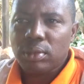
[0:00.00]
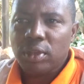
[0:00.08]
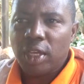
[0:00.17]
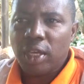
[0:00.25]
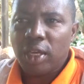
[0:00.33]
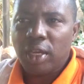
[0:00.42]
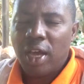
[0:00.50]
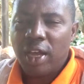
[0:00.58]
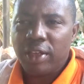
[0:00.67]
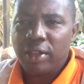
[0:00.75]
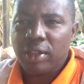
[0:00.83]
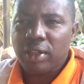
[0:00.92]
Then
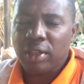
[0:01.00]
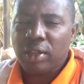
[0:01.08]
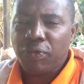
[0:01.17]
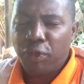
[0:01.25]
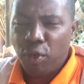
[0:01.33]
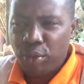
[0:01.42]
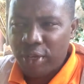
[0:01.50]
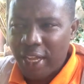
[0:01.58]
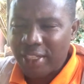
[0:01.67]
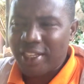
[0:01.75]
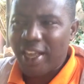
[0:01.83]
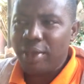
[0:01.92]
from
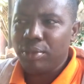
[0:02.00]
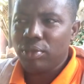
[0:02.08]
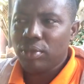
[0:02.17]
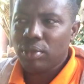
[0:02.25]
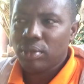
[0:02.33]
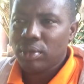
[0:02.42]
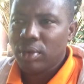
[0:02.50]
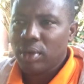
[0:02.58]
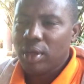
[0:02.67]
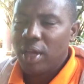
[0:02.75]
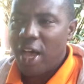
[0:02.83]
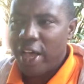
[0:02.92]
that time,
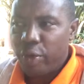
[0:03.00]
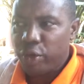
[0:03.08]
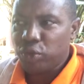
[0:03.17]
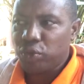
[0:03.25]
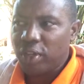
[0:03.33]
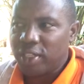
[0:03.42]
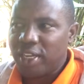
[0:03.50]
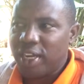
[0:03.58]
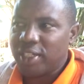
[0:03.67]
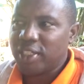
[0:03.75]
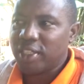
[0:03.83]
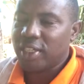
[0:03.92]
I went to the
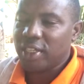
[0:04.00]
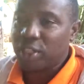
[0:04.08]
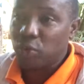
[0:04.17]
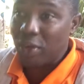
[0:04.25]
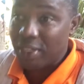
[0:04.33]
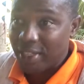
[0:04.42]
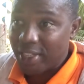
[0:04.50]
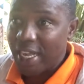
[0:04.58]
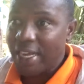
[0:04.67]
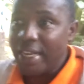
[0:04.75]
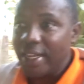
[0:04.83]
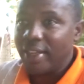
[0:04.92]
church. It was
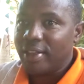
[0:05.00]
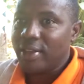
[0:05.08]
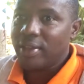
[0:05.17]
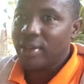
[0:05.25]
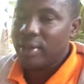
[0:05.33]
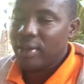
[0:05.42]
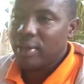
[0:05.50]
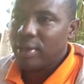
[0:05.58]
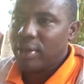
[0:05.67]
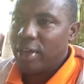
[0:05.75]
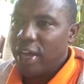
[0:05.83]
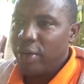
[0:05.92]
Sunday.
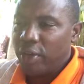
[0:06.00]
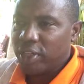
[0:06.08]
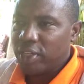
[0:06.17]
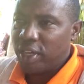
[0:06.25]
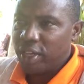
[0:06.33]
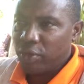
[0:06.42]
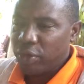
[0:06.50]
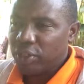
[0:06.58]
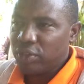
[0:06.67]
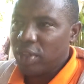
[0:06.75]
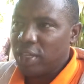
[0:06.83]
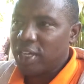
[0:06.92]
I went
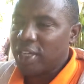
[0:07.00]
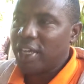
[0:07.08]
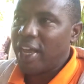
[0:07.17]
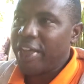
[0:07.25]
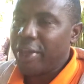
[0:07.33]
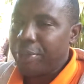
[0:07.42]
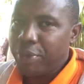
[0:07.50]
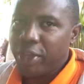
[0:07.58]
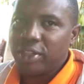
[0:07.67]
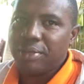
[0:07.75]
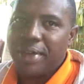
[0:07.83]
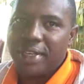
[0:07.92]
to the church. I
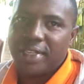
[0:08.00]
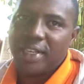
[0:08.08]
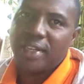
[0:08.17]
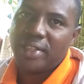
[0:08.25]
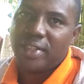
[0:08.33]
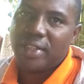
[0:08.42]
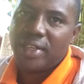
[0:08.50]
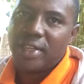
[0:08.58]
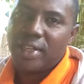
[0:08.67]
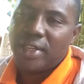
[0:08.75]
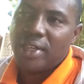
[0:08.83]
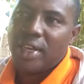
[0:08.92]
repent my sins.
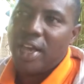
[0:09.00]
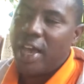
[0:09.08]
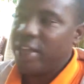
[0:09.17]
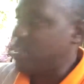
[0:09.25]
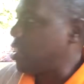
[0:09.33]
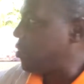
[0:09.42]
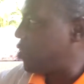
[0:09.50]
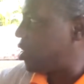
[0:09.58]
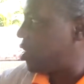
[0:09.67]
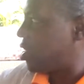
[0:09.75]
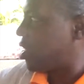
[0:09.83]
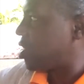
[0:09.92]
I received
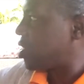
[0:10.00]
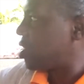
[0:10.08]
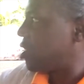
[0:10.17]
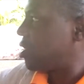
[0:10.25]
Jesus.